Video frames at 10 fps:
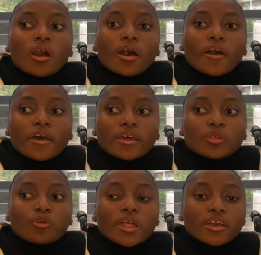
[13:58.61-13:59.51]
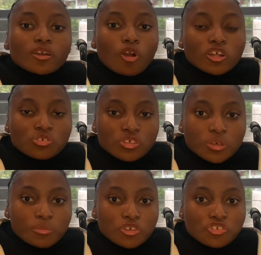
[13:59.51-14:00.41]
And when I got to the
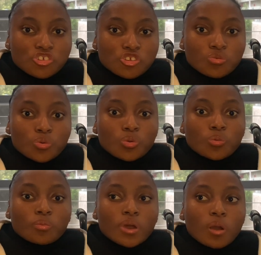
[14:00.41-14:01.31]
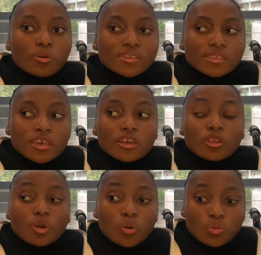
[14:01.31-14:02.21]
emergency room, I was there
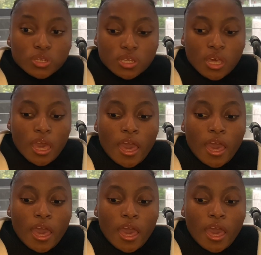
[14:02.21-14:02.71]
alone,